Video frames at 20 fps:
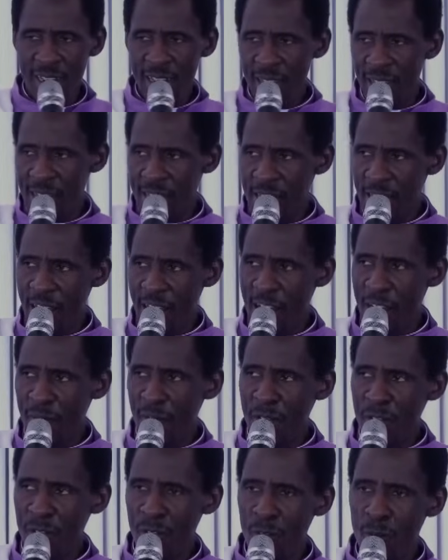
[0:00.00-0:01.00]
There's a
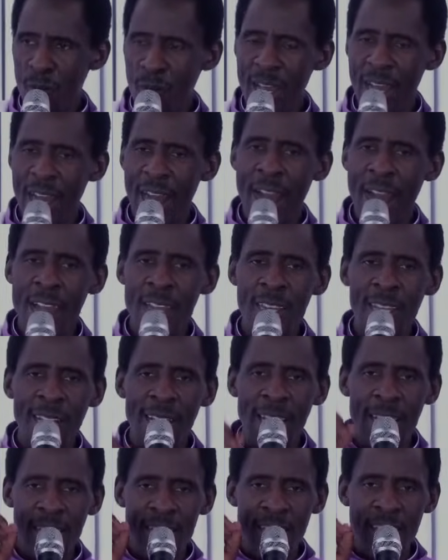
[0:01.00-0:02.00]
dimension where I
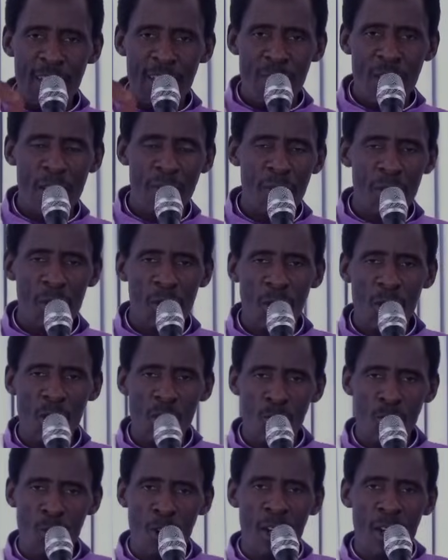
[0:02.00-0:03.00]
declare judgment because
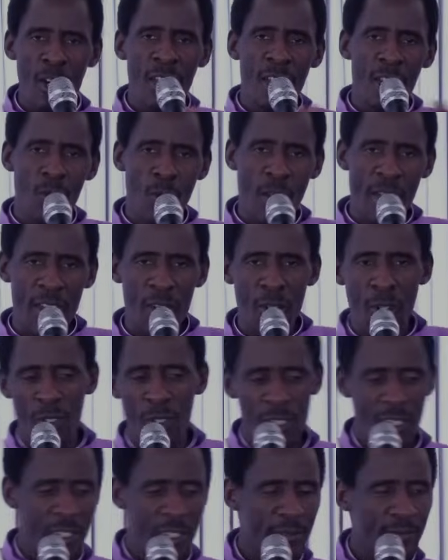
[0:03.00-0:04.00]
warnings were ignored.